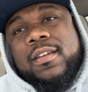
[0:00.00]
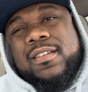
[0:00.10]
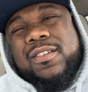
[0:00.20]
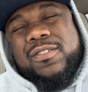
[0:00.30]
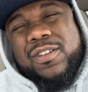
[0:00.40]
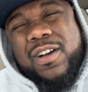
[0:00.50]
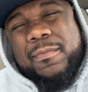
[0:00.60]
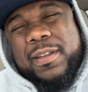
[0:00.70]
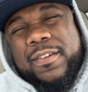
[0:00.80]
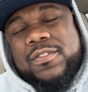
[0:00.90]
you know, a little
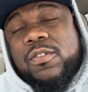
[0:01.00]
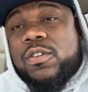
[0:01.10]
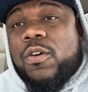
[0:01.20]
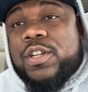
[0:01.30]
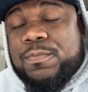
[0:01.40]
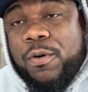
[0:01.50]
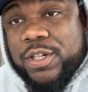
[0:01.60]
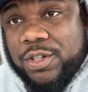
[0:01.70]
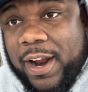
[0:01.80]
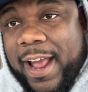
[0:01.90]
uplift. So go to
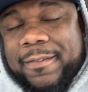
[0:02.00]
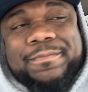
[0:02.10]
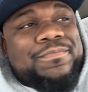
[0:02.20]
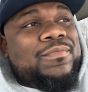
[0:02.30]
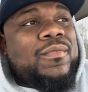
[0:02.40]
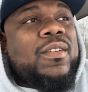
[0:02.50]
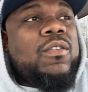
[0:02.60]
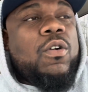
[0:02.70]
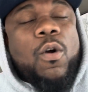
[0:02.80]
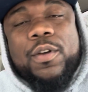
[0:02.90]
Spotrac
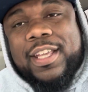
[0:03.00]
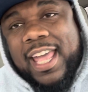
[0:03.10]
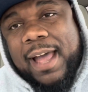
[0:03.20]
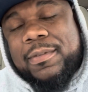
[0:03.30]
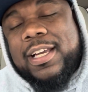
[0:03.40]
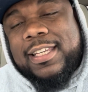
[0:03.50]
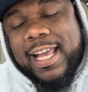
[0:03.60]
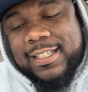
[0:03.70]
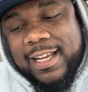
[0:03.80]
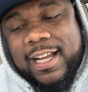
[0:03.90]
or over the cap, look at
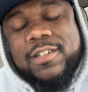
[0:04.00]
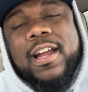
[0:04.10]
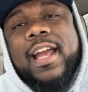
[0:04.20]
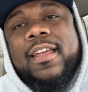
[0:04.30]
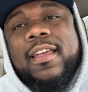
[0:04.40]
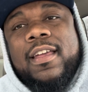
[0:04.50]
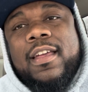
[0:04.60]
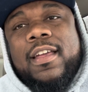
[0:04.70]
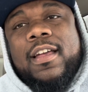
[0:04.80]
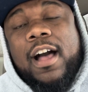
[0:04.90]
Dak's contract,
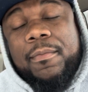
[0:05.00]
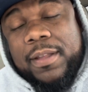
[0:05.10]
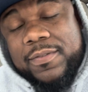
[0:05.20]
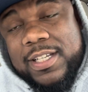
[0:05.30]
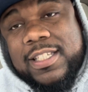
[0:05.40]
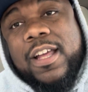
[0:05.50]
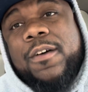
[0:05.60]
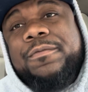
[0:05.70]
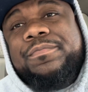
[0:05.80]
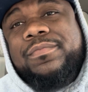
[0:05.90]
uplift
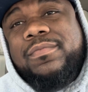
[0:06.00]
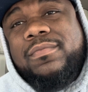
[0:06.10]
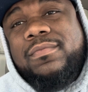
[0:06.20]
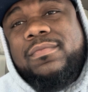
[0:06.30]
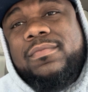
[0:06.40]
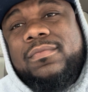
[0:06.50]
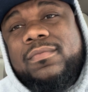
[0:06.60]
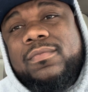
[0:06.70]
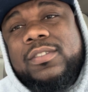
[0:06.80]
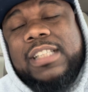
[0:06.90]
yourself.
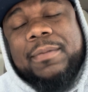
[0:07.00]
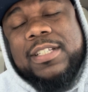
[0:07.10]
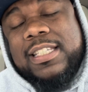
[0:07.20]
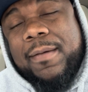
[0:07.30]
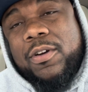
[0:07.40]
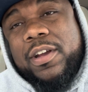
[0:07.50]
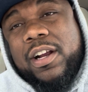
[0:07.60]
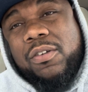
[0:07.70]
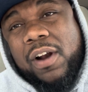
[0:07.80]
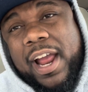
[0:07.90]
Stop just coming on here
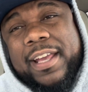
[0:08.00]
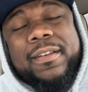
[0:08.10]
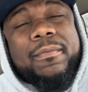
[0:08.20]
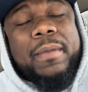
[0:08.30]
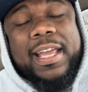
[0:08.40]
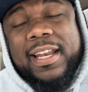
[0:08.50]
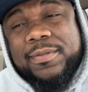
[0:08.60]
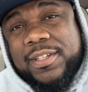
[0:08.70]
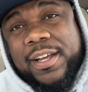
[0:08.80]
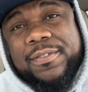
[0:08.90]
crying, making up
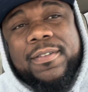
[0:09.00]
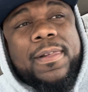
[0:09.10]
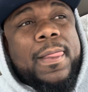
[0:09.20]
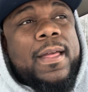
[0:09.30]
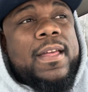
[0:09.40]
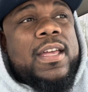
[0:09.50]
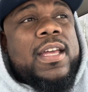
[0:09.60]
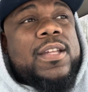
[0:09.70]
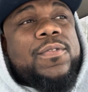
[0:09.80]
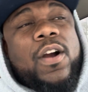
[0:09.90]
stuff.
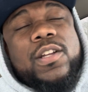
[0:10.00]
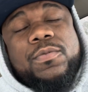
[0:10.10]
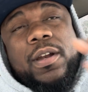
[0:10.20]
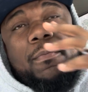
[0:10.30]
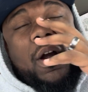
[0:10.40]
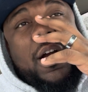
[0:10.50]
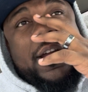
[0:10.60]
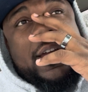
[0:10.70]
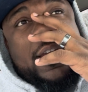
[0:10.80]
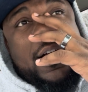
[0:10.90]
As far as with
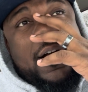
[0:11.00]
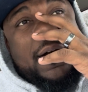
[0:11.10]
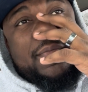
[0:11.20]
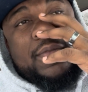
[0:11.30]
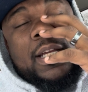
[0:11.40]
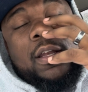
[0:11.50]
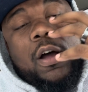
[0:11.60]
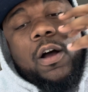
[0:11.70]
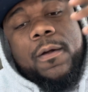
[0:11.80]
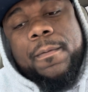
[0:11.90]
Amari and um, D
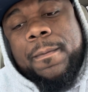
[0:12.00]
Law,